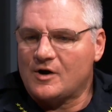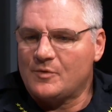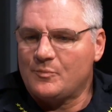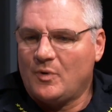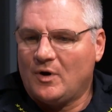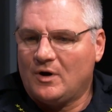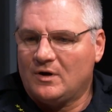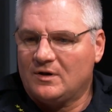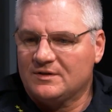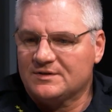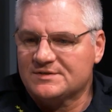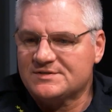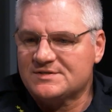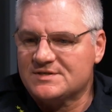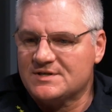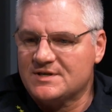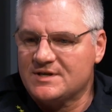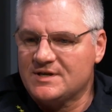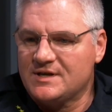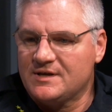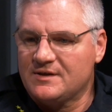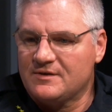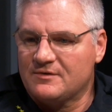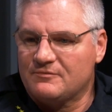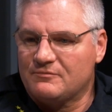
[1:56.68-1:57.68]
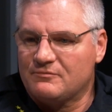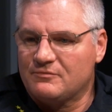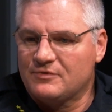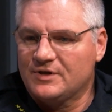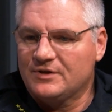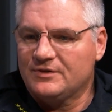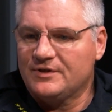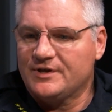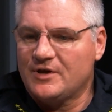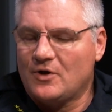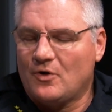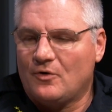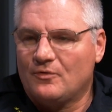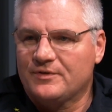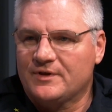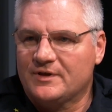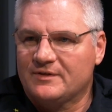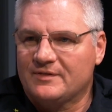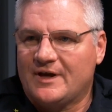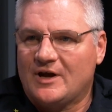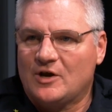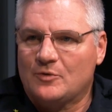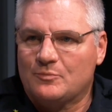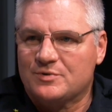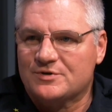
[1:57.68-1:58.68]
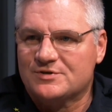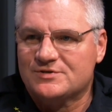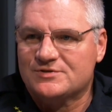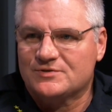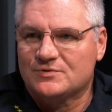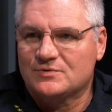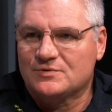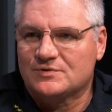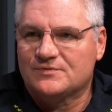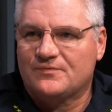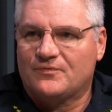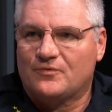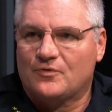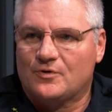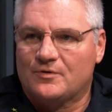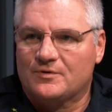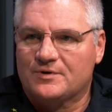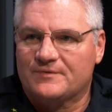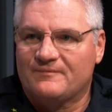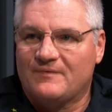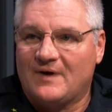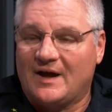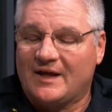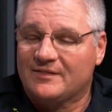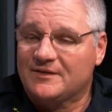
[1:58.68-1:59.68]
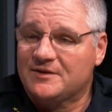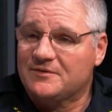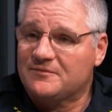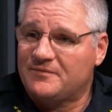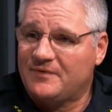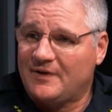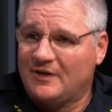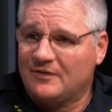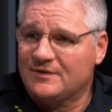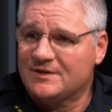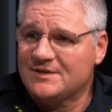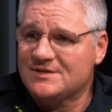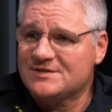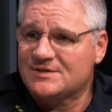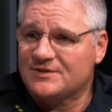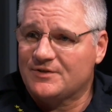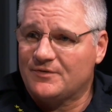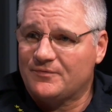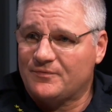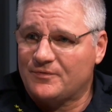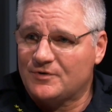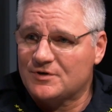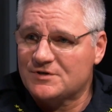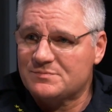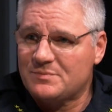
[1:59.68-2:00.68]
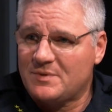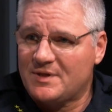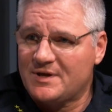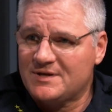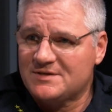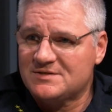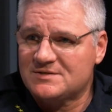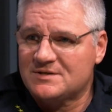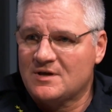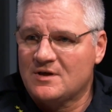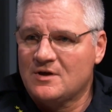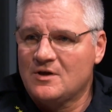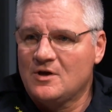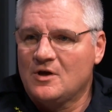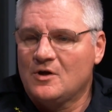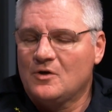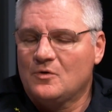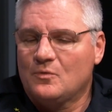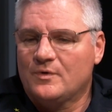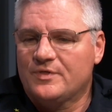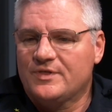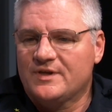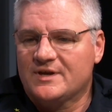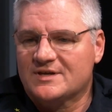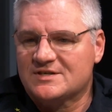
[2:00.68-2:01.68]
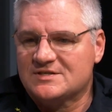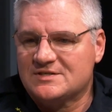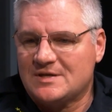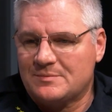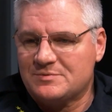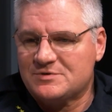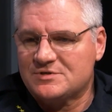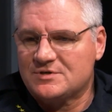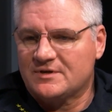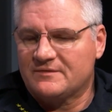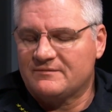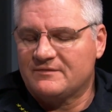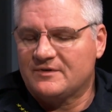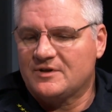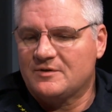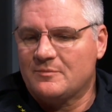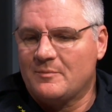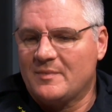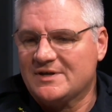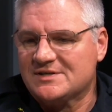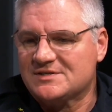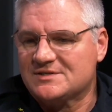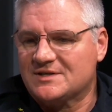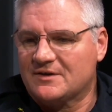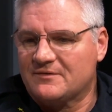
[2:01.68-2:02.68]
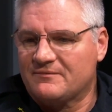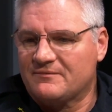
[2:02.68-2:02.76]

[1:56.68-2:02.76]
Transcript: policy really only allowed pursuits for violent felonies in the first place, with the exception of domestic